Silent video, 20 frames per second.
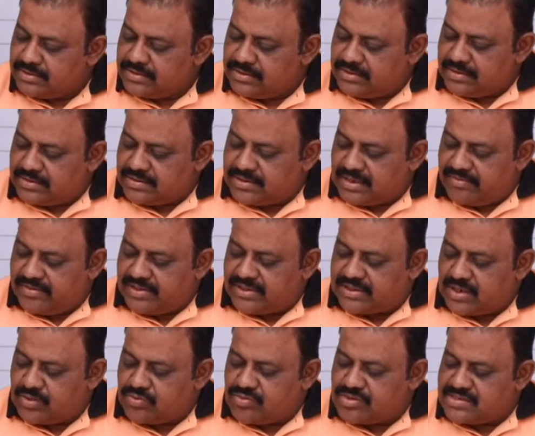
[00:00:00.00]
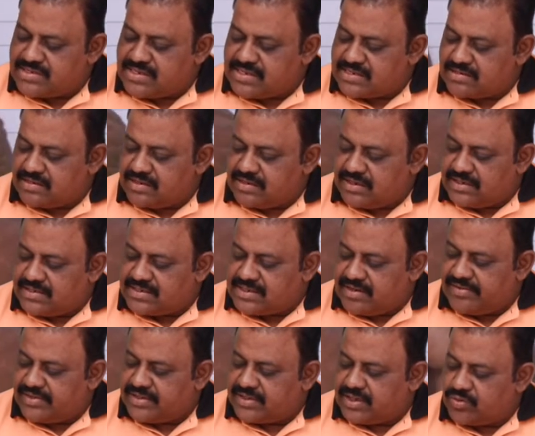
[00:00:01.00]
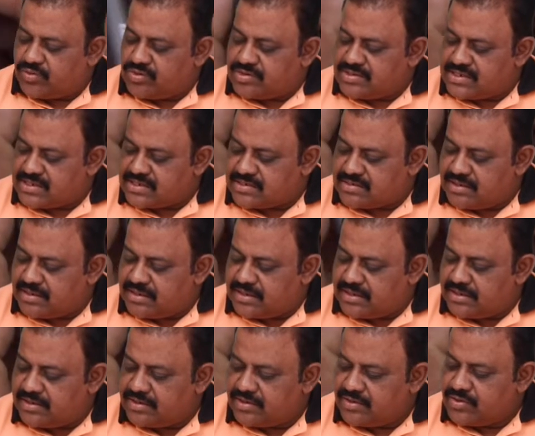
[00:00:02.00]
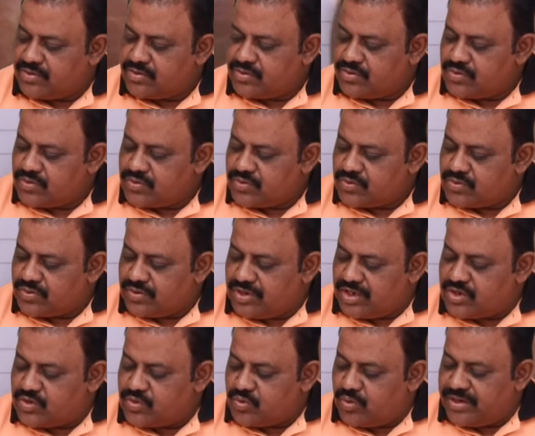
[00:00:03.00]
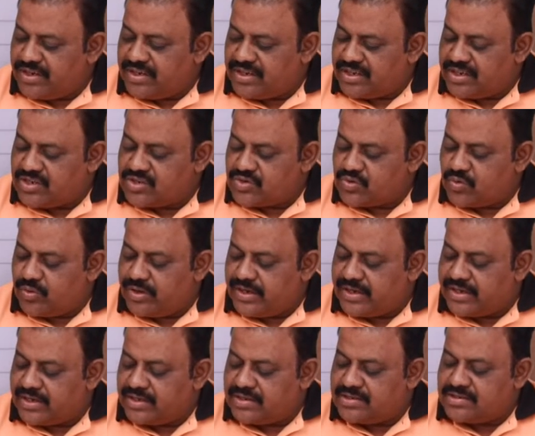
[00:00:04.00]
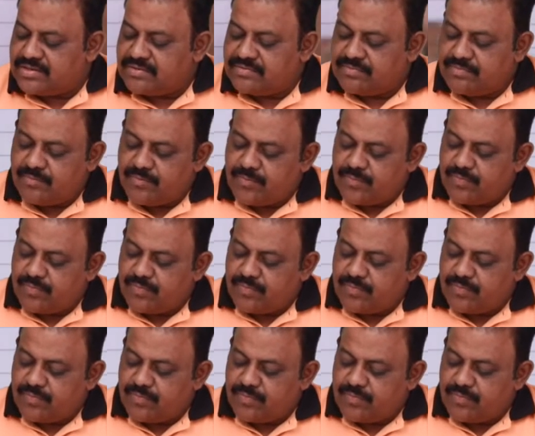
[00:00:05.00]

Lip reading: Here 7,600, 7,600. So there is no increase, no decrease.